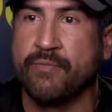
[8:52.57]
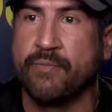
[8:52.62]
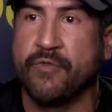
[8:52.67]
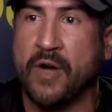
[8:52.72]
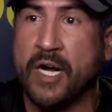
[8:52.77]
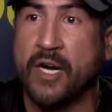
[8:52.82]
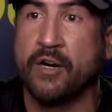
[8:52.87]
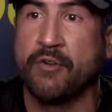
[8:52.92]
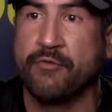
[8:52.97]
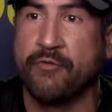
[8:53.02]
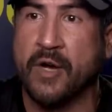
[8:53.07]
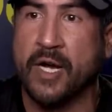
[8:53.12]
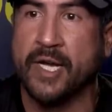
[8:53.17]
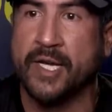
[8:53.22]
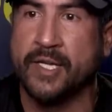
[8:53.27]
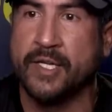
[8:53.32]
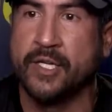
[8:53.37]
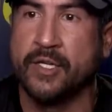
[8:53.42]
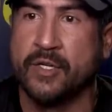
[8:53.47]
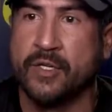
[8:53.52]

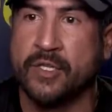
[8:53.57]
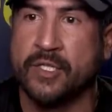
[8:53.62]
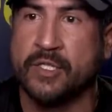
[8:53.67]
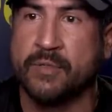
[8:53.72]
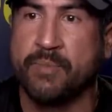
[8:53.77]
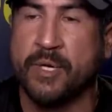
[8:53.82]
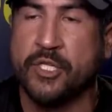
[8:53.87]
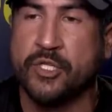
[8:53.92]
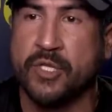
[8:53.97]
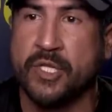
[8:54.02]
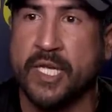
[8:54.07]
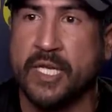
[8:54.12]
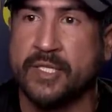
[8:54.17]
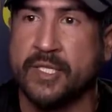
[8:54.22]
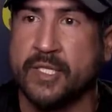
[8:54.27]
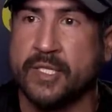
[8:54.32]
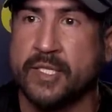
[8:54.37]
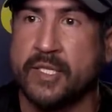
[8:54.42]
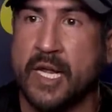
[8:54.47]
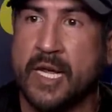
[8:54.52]
firefight, you know, especially
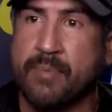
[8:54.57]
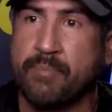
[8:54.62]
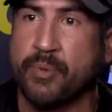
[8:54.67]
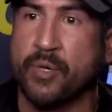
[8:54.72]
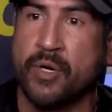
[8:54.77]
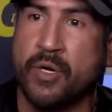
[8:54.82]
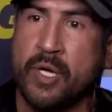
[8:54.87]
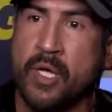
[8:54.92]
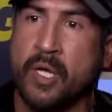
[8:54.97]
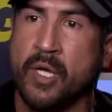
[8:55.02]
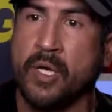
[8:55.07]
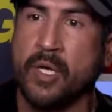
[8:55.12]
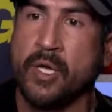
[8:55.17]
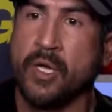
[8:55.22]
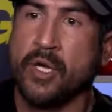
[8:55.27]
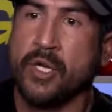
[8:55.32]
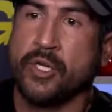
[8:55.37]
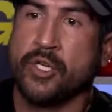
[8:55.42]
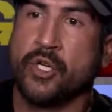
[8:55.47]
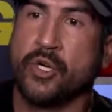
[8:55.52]
as a sniper.
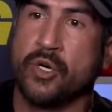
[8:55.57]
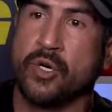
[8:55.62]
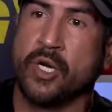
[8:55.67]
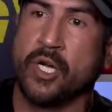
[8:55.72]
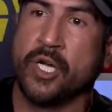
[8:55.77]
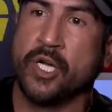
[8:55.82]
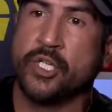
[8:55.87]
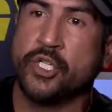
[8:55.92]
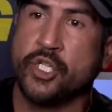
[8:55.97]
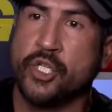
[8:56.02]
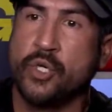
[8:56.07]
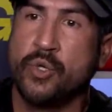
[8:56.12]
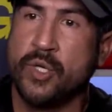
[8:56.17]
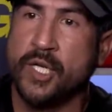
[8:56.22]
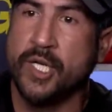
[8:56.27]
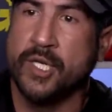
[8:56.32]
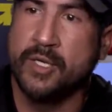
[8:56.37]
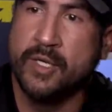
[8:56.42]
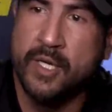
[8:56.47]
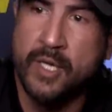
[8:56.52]
You're uh,
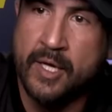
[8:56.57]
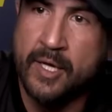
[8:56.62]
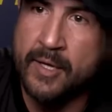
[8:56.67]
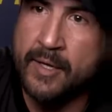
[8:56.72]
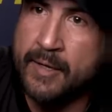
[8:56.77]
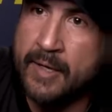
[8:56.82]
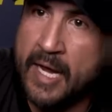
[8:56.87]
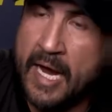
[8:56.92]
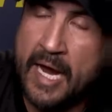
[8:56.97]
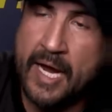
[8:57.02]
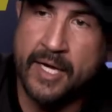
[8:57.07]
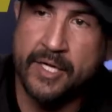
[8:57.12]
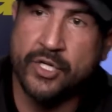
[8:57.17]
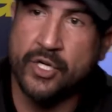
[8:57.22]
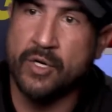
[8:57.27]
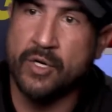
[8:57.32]
shooting and